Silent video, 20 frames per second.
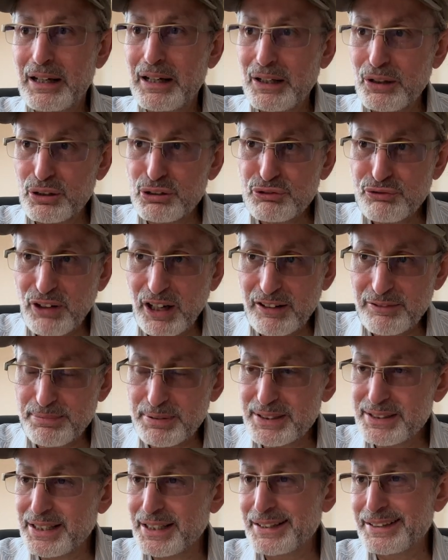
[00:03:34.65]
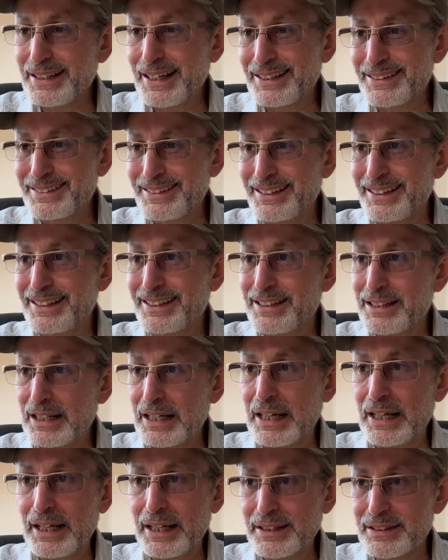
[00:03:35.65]
because 5 percent I think
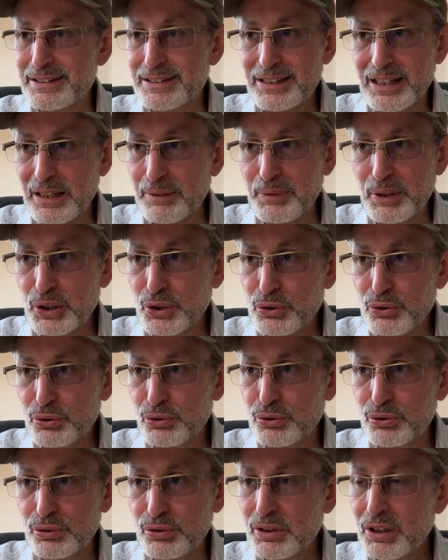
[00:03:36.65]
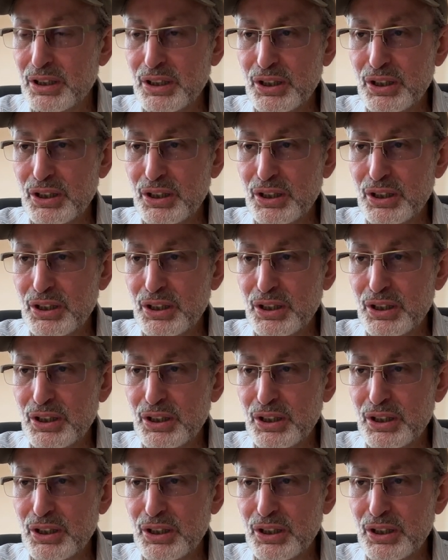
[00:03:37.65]
is going to be too